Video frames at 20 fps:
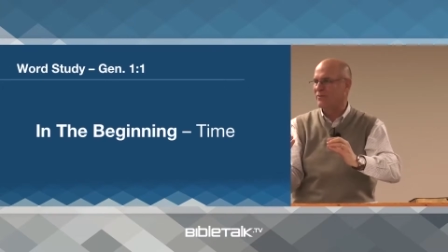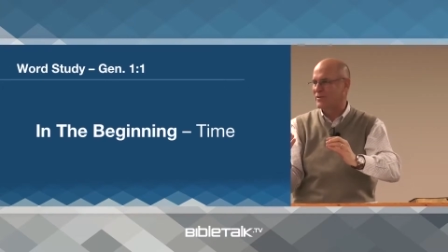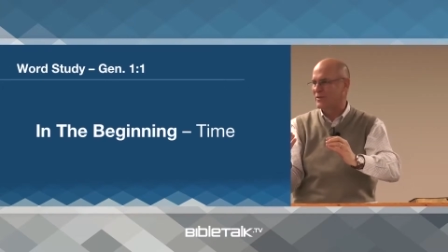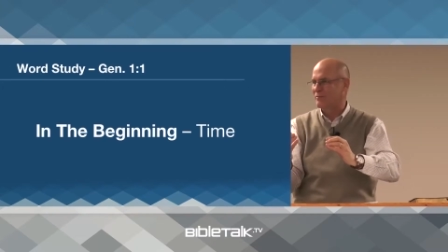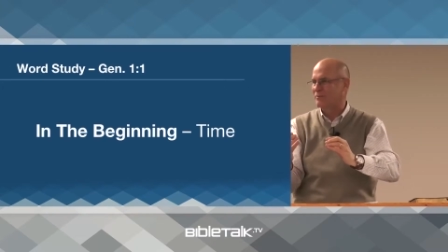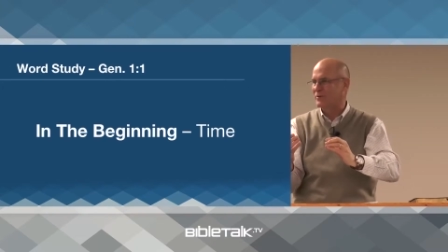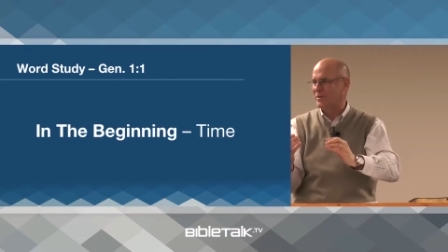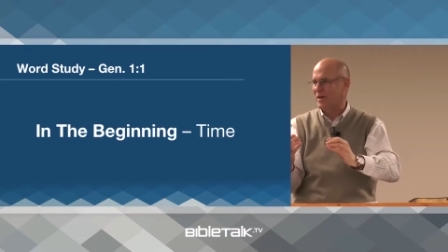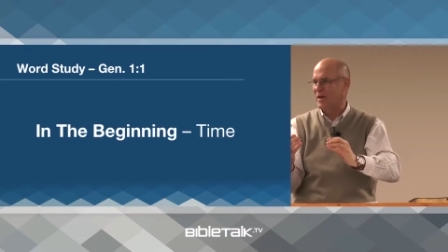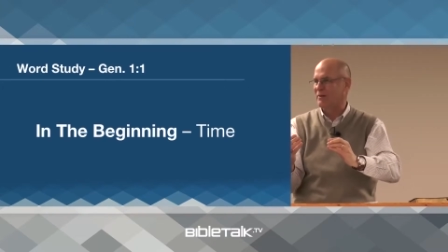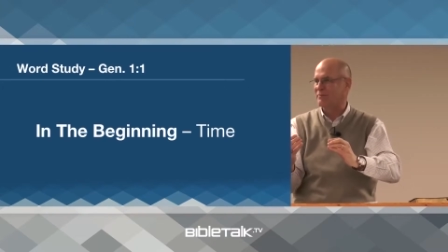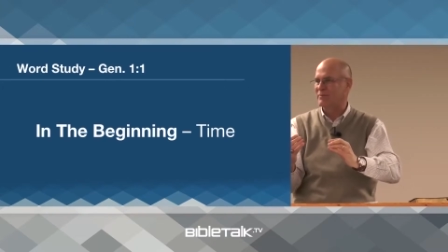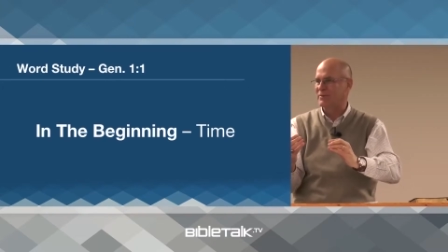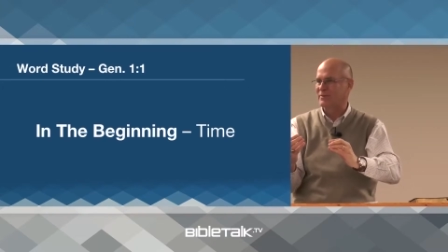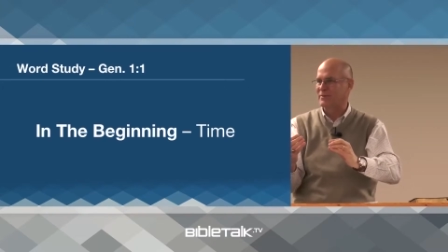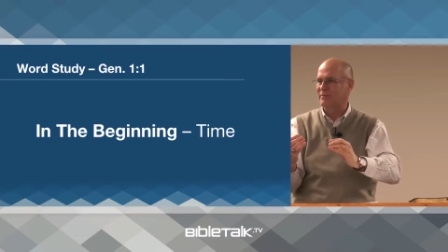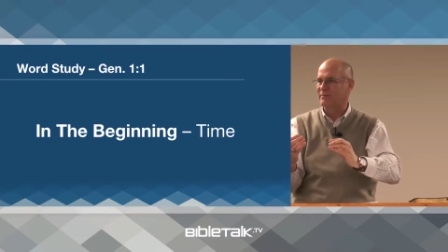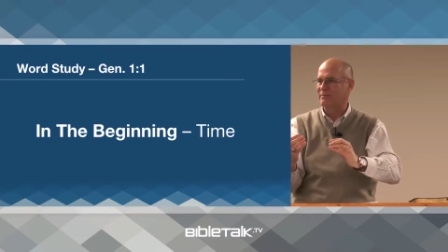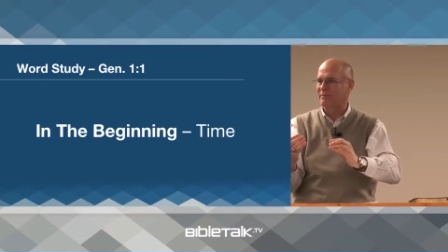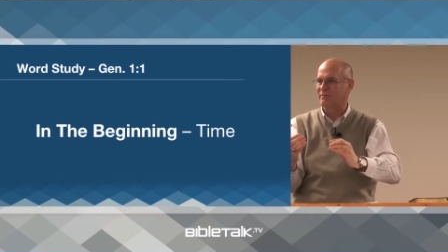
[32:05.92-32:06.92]
sometimes,
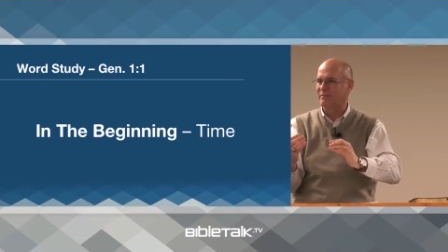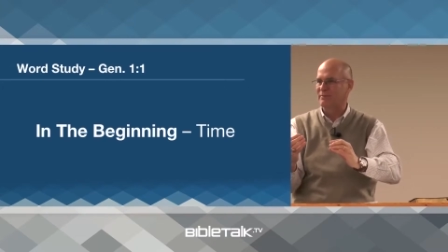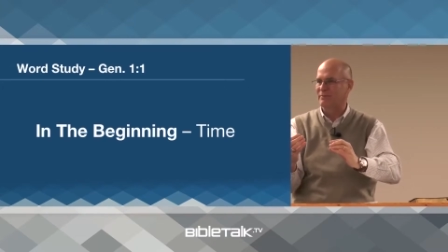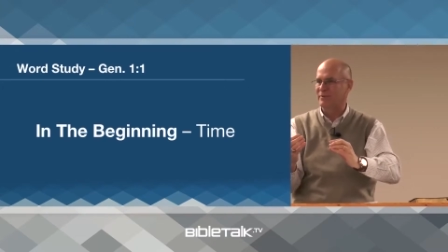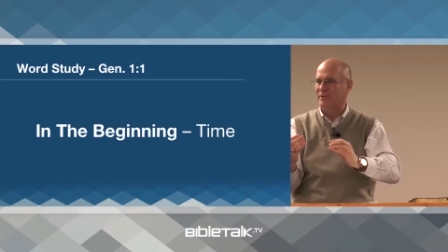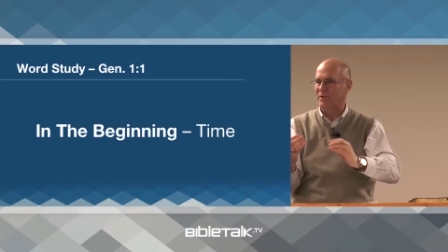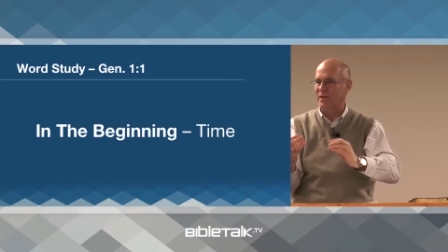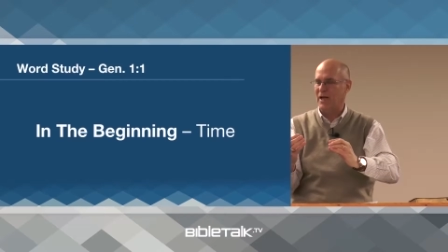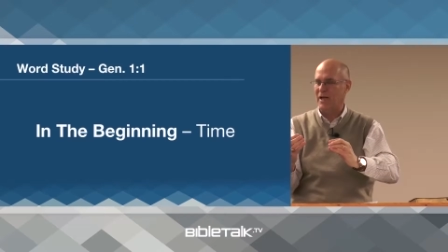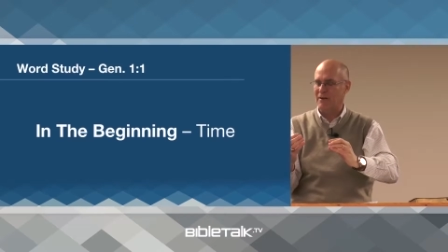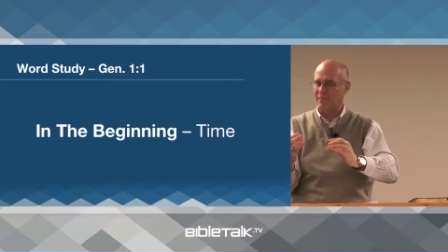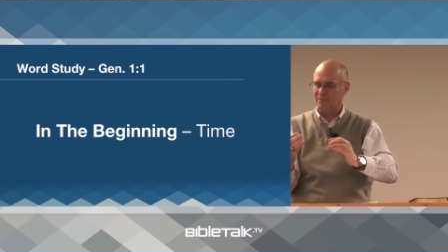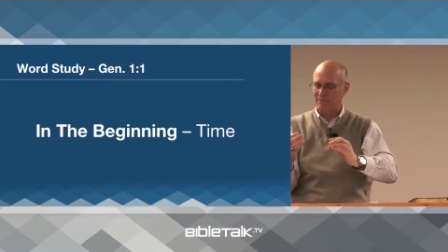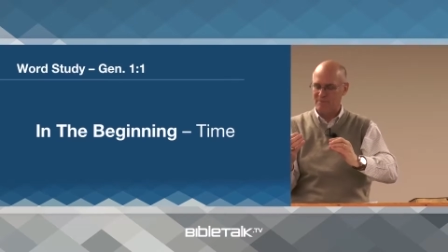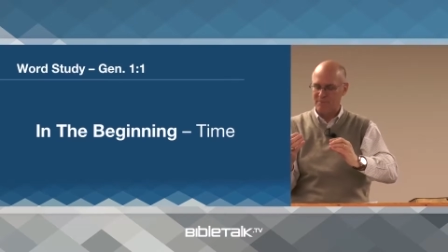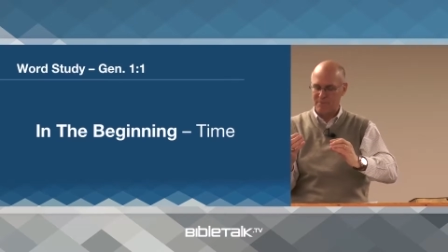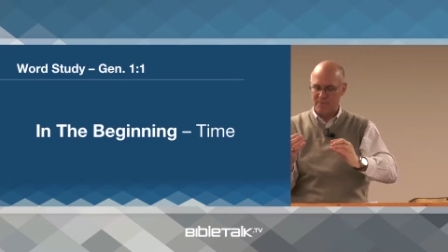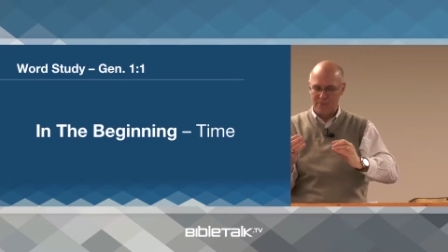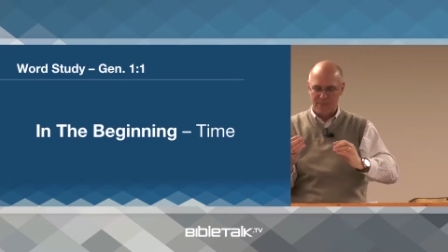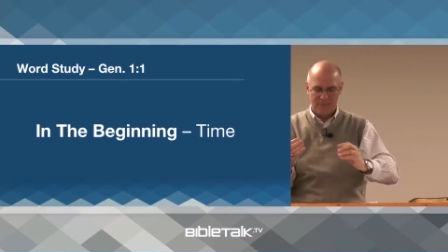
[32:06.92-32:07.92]
okay?
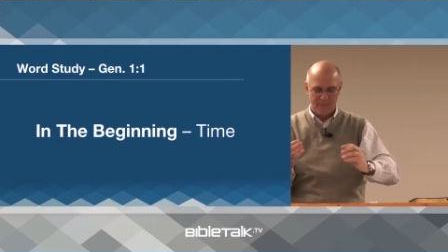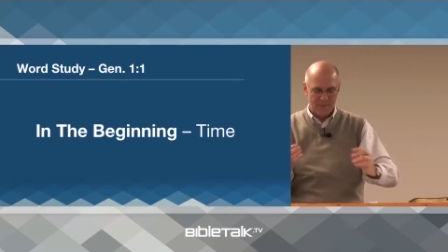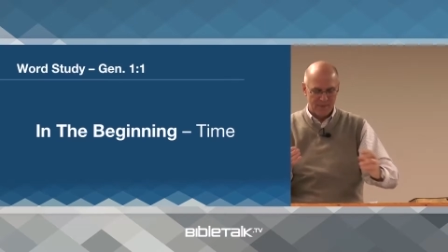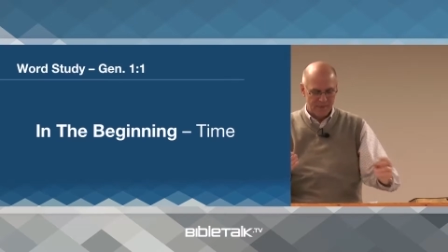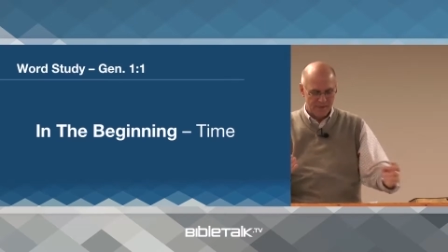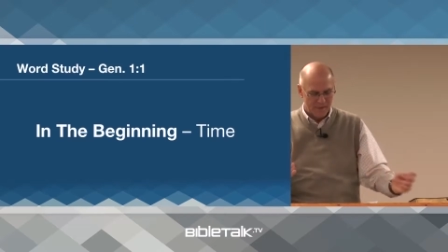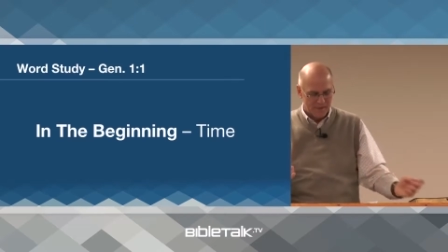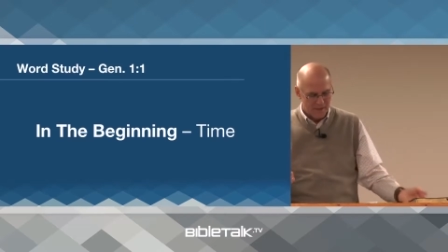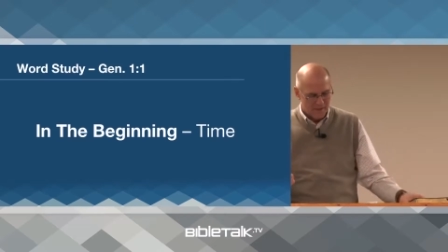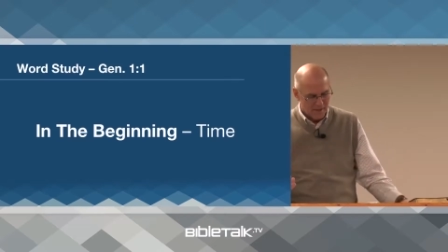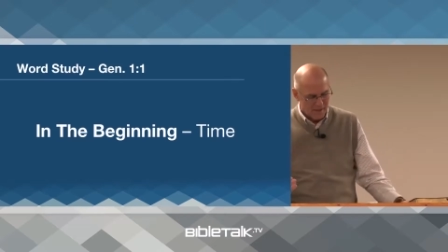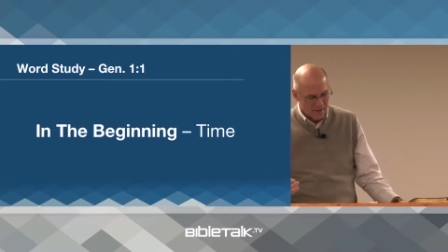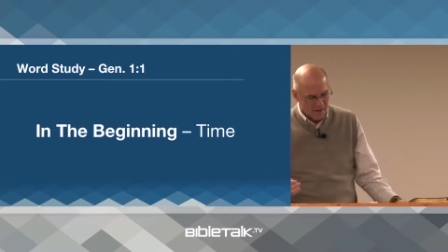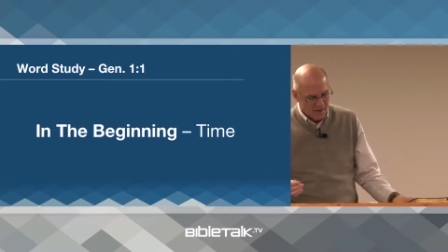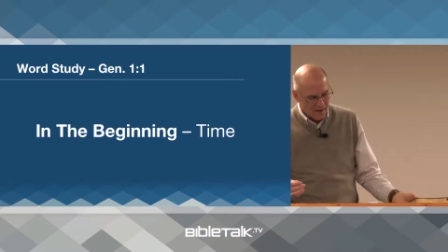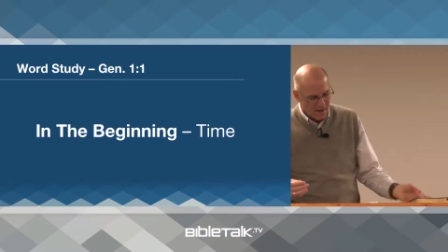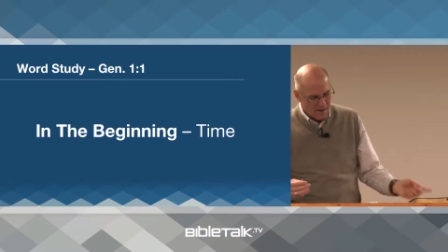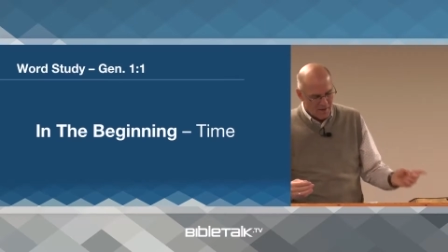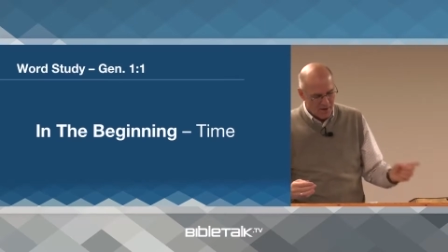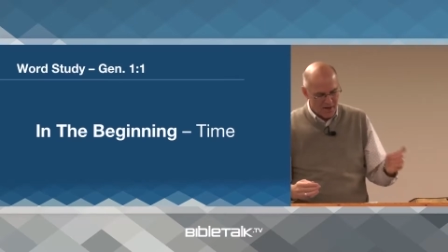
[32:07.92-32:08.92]

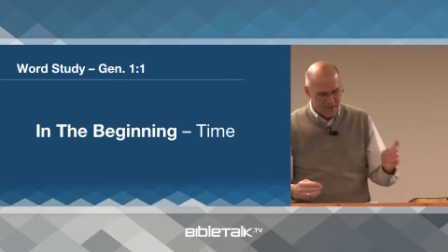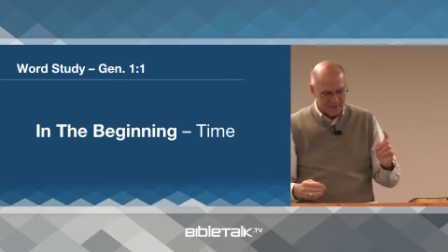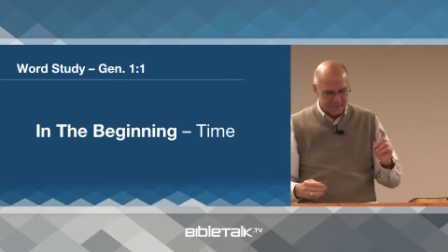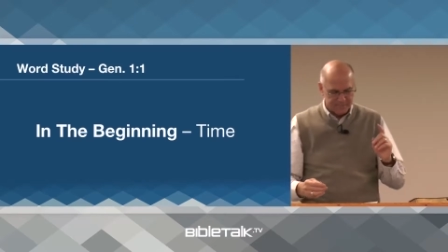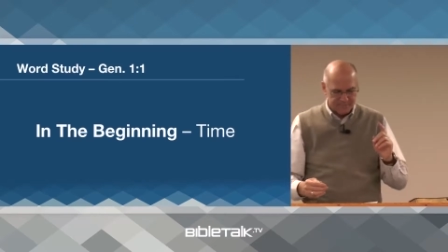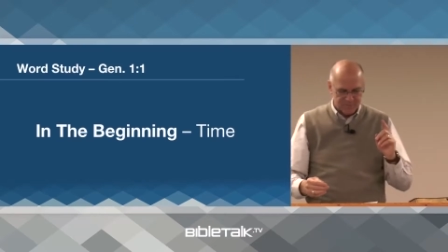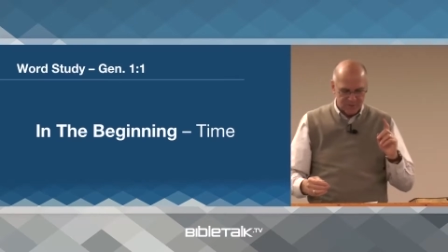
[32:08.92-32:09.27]
All right,